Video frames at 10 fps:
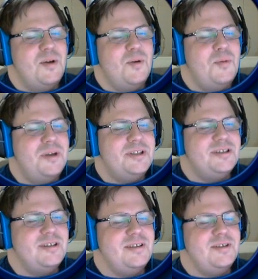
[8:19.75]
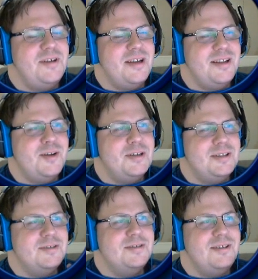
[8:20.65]
Which, you look at the
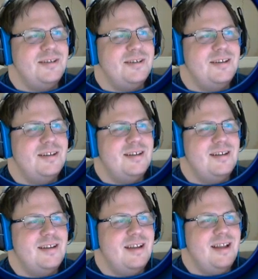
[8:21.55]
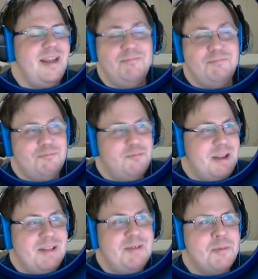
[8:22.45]
crystal, it
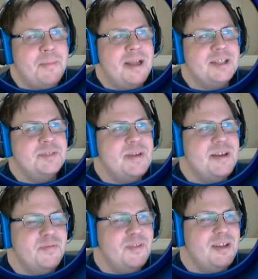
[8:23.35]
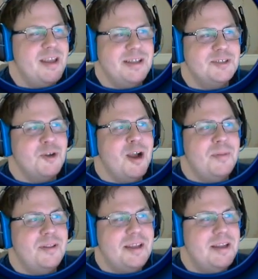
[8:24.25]
really reminds me of the King's Drop
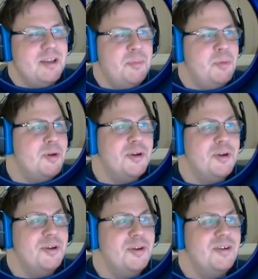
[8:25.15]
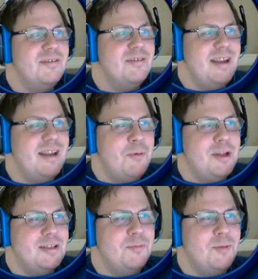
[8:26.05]
at the end of the book. Oh, yeah. It's
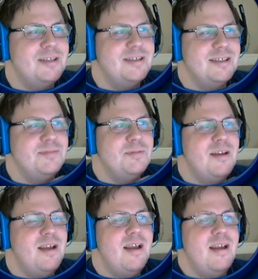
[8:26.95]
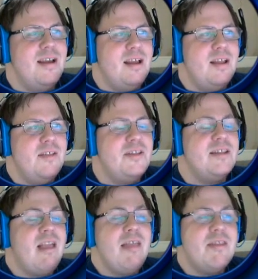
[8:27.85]
clearly referencing it. Because,
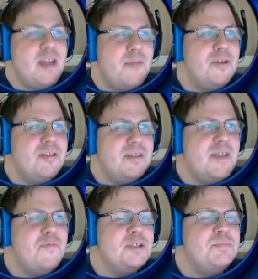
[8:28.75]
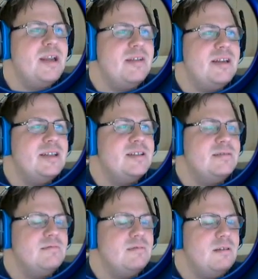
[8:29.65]
the difference being that it's
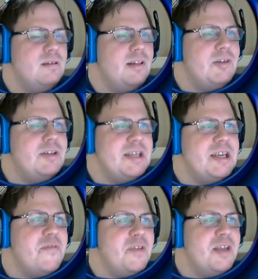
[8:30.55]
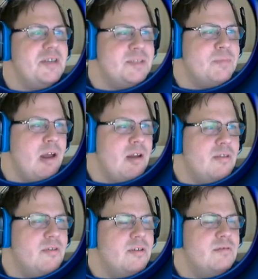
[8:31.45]
clearly significantly smaller.
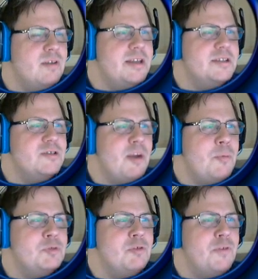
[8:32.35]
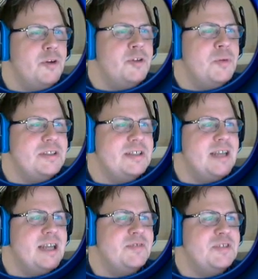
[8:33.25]
The King's Drop was referred to as the
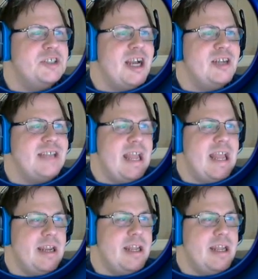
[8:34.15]
size of a child's head.